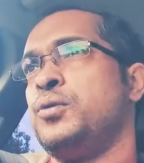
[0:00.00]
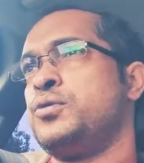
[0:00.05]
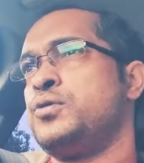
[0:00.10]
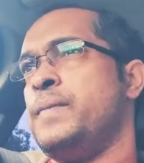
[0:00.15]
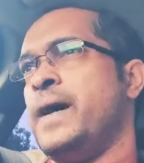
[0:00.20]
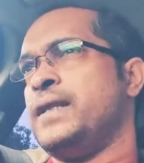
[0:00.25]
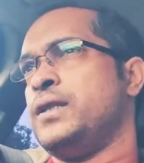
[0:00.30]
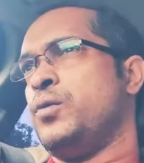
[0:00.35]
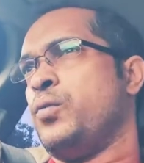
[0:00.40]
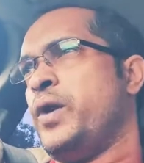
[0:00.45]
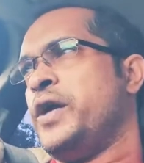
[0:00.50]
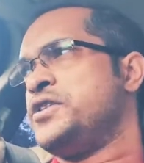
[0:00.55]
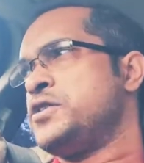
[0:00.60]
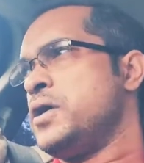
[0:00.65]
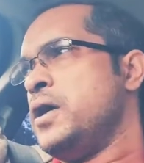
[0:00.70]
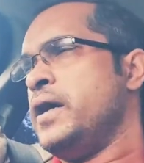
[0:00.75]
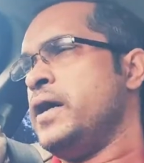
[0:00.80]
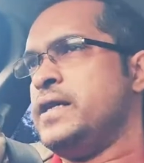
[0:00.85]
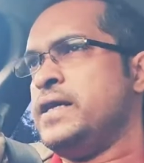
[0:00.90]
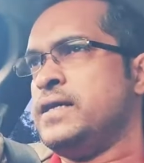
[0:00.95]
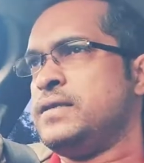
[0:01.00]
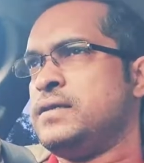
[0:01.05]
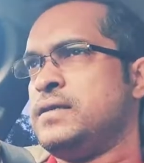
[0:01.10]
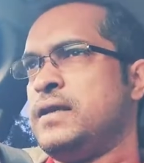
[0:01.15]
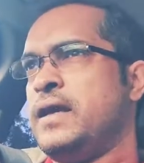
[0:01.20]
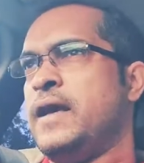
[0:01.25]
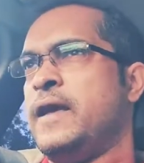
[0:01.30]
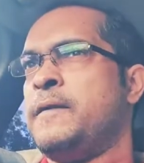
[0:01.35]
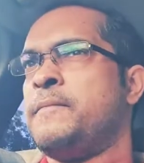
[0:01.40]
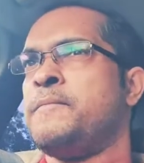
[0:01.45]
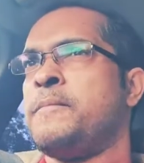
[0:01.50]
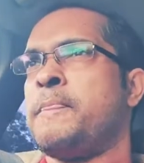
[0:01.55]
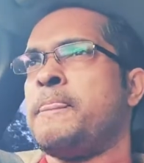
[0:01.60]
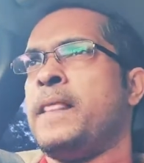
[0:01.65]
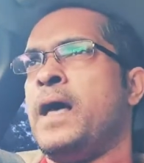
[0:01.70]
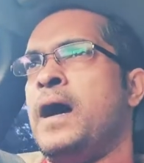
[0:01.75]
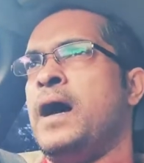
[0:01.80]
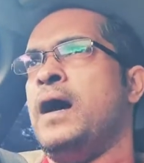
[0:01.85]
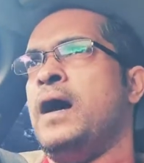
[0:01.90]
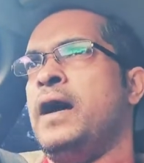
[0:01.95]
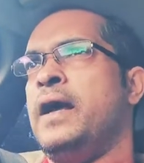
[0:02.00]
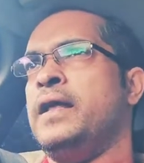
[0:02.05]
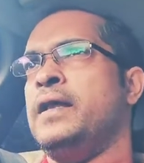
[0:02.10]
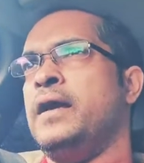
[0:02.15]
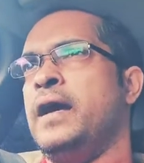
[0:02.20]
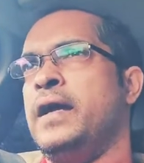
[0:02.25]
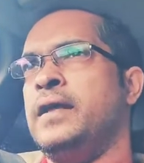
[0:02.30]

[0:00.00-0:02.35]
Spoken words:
about the wedge line yesterday in